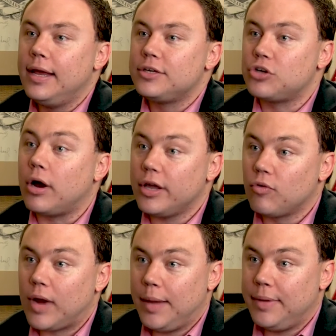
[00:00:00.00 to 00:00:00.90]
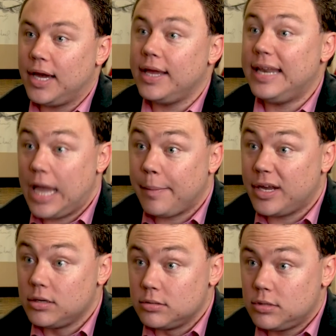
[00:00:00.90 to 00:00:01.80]
Saudi Arabia in
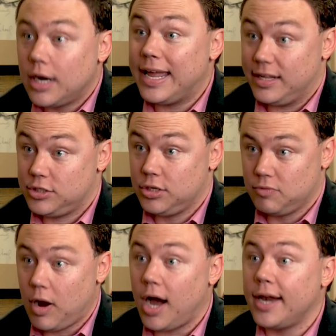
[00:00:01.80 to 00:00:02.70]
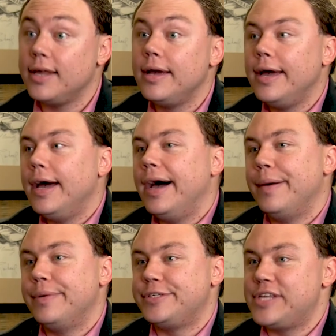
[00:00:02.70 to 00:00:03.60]
Yemen against Iran,
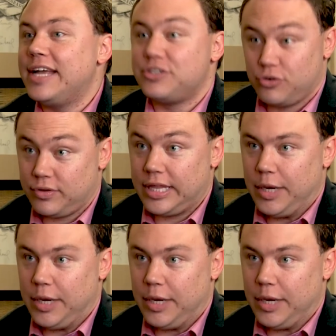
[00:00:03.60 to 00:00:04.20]
which they certainly